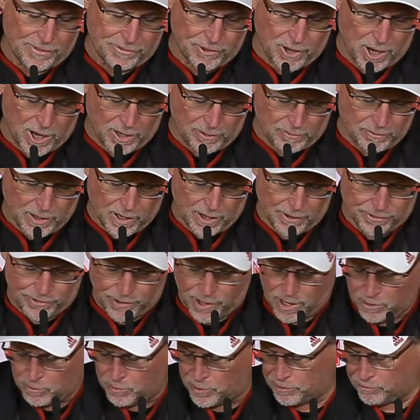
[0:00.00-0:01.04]
I
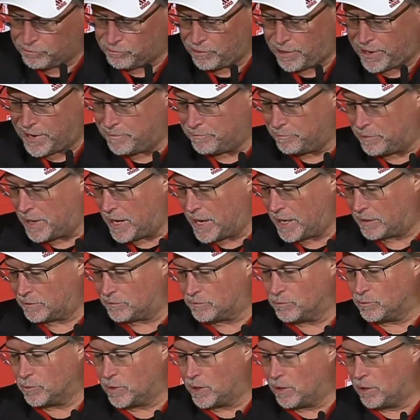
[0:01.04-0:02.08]
thought we ran block
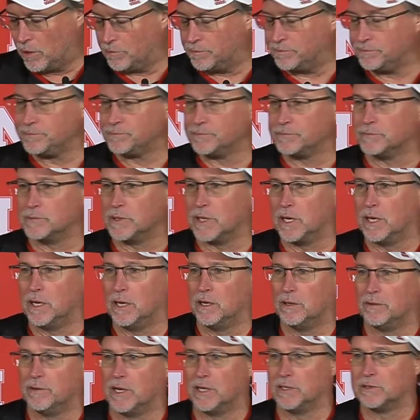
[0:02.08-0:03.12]
well
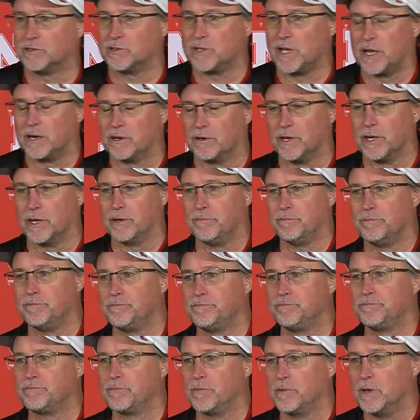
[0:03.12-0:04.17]
on Saturday.
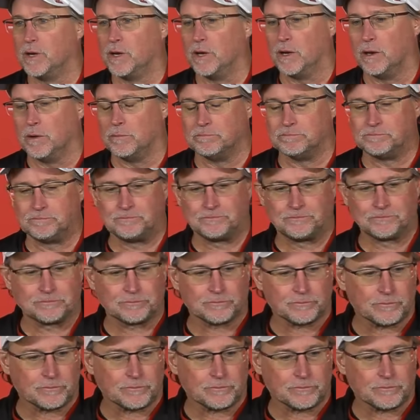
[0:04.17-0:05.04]
They